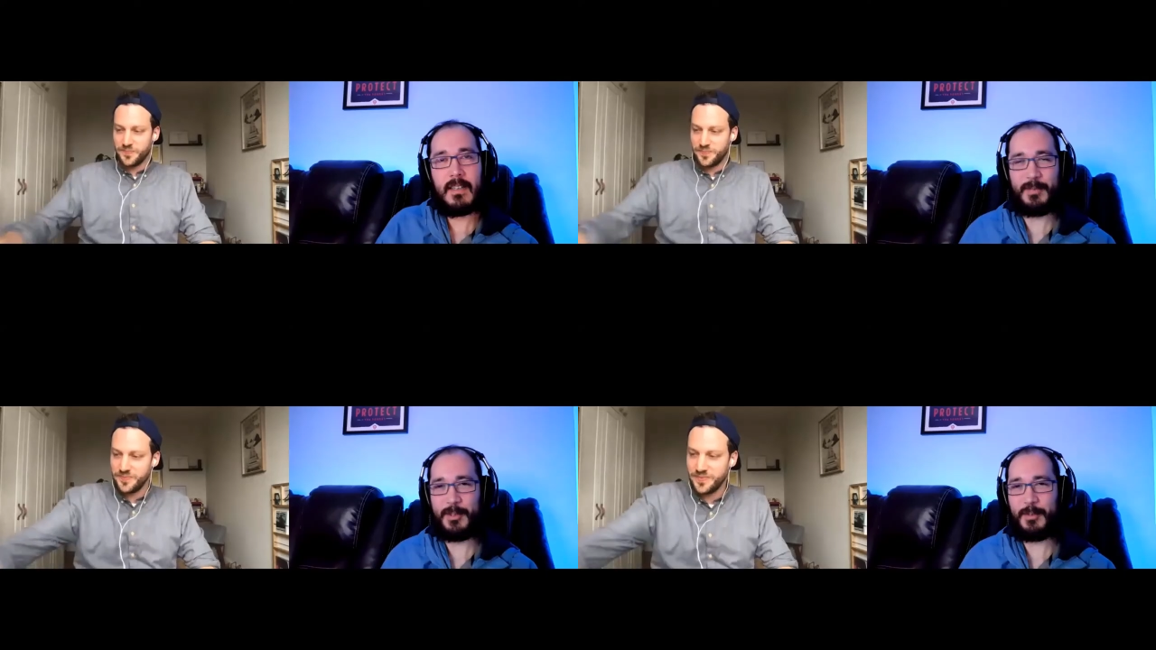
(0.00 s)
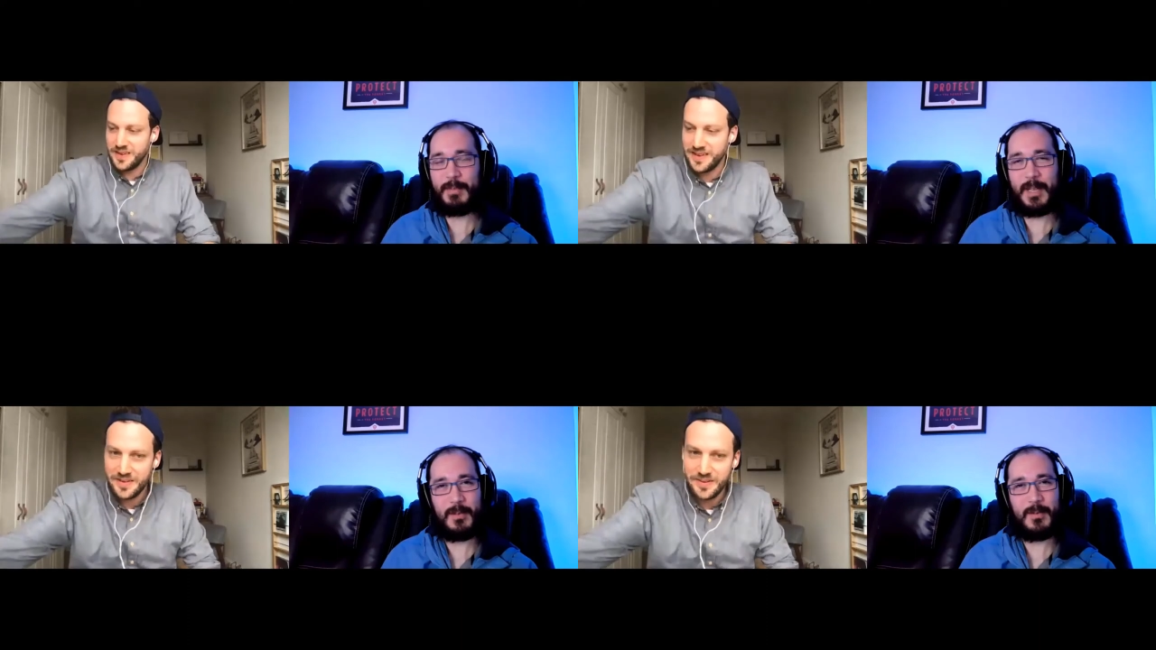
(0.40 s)
Speaker 1: But you're
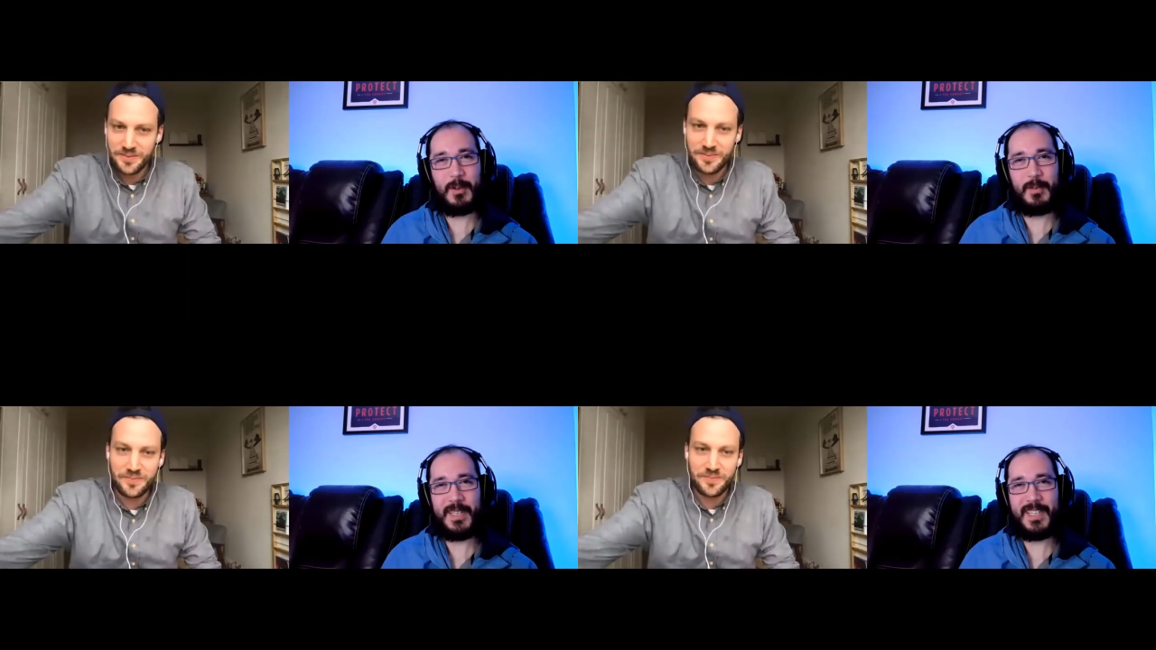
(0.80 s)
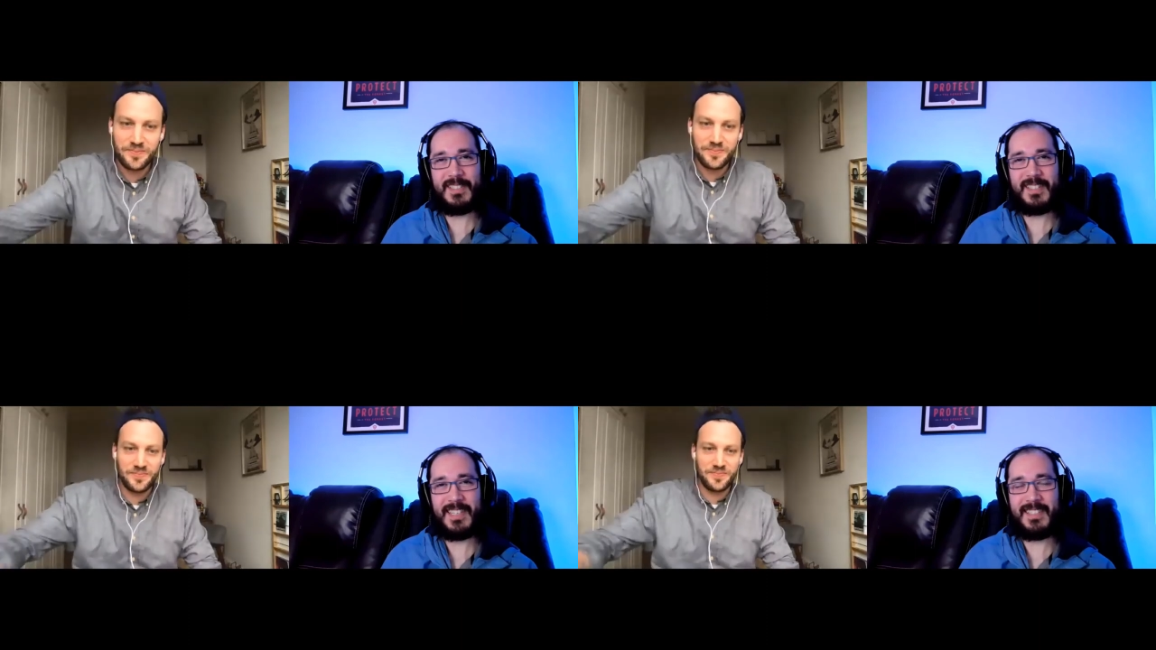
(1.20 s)
better for it because
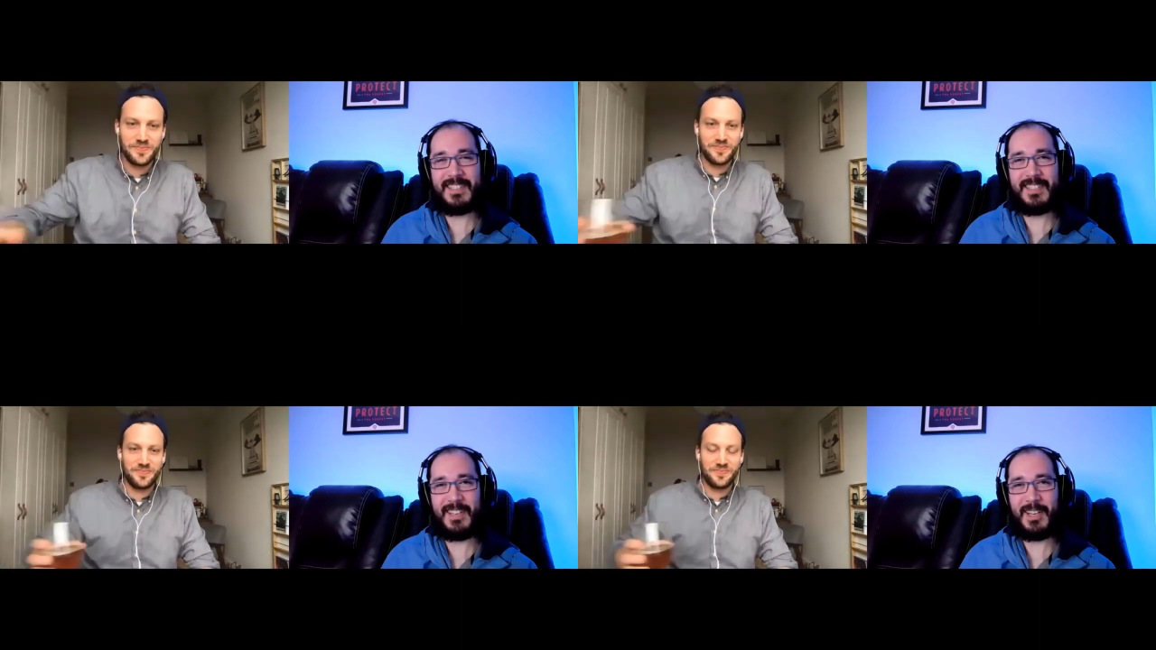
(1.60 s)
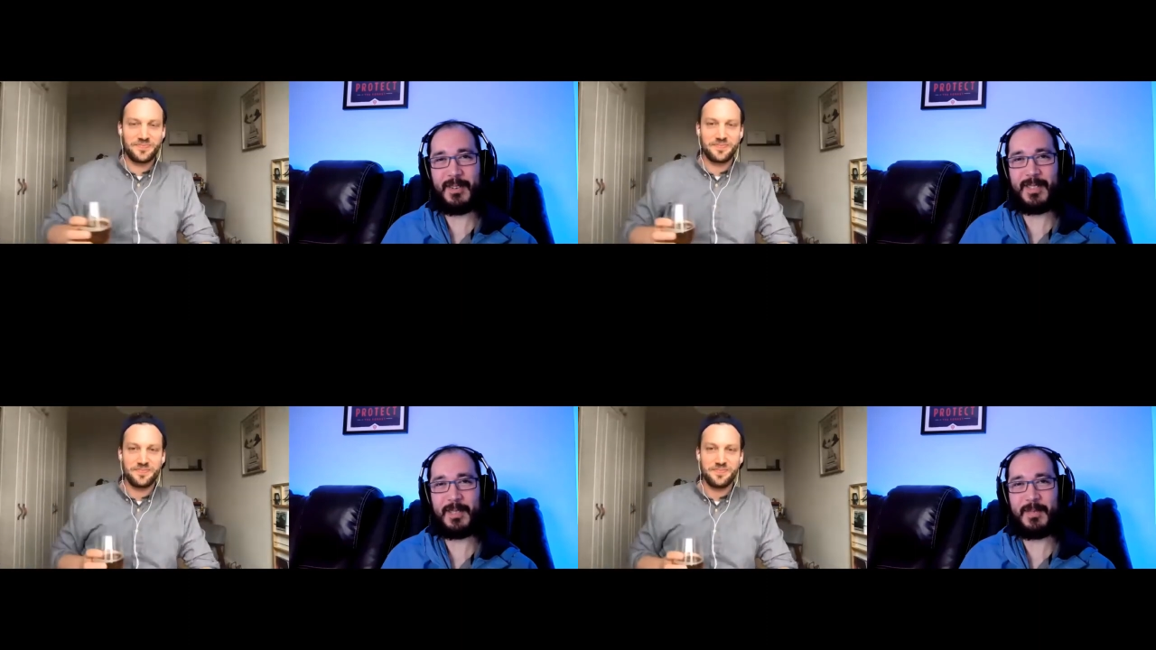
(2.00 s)
of that uh,
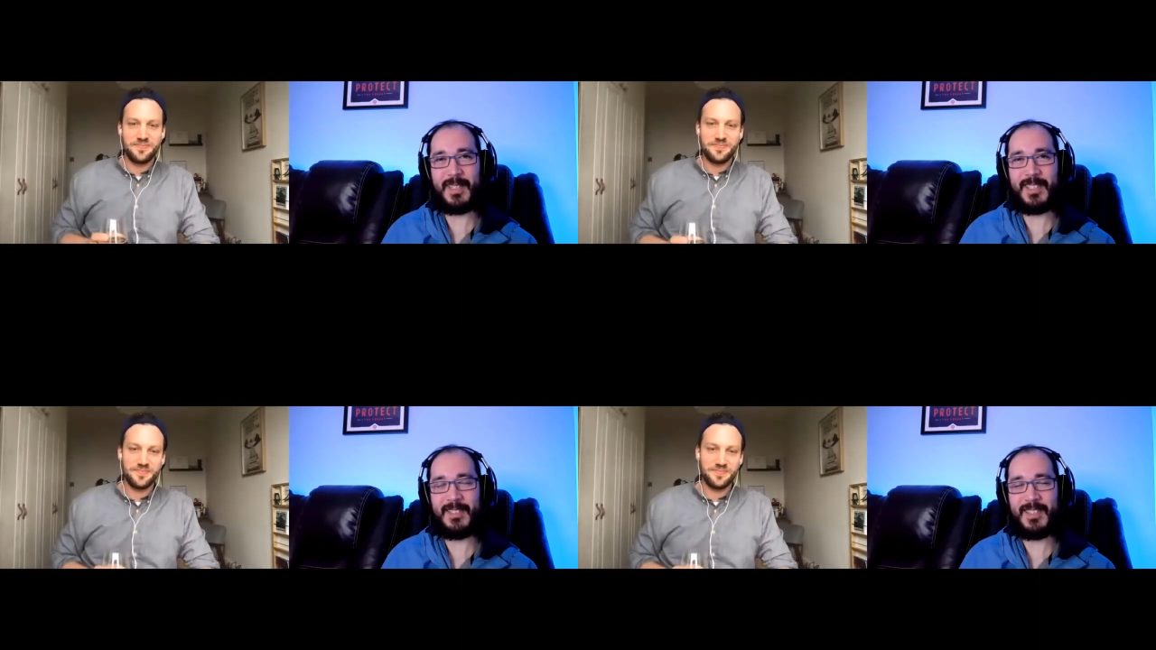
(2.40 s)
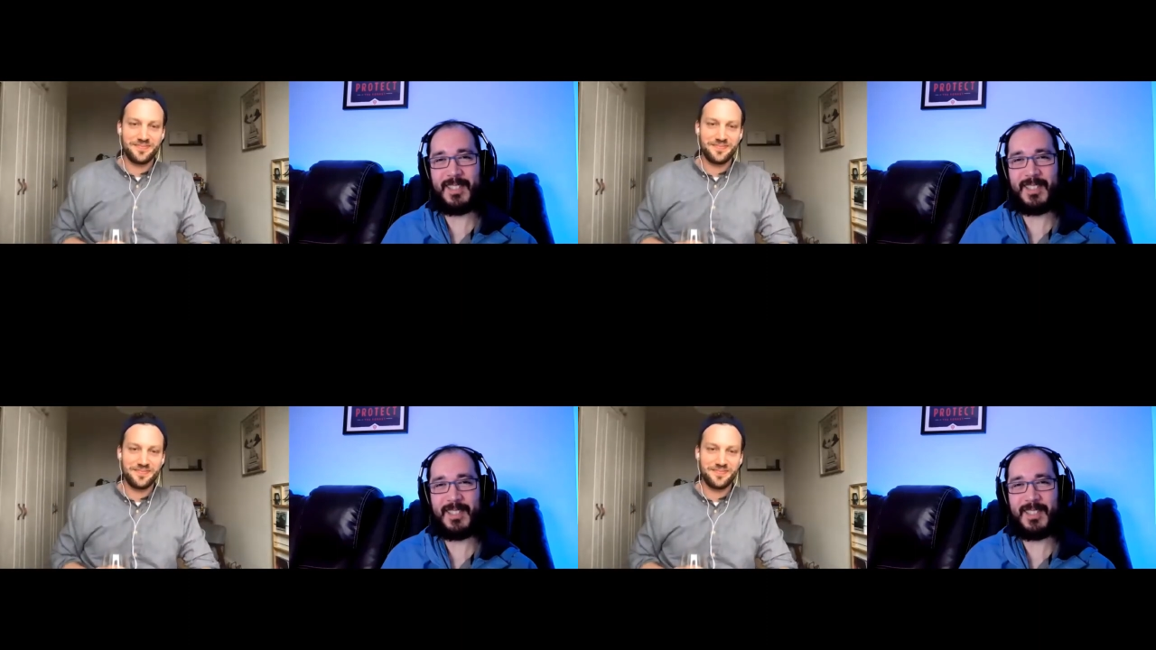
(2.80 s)
harrowing experience, right?